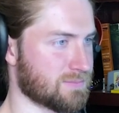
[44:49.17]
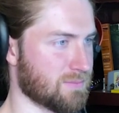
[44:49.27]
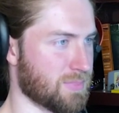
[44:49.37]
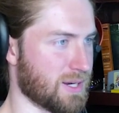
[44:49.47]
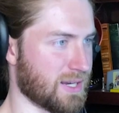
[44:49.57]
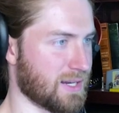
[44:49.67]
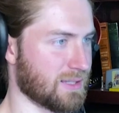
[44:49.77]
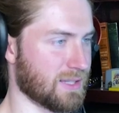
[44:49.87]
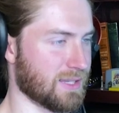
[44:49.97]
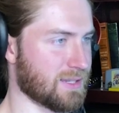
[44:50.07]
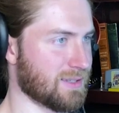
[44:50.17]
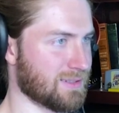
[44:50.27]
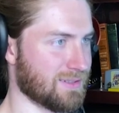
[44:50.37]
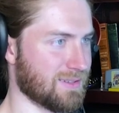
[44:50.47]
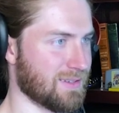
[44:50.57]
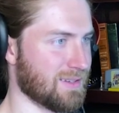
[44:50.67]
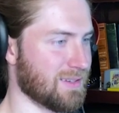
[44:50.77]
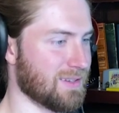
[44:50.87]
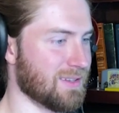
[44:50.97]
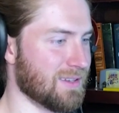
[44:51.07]
But I gotta, like...
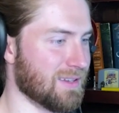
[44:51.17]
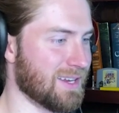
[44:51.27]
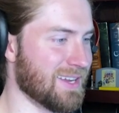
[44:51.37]
I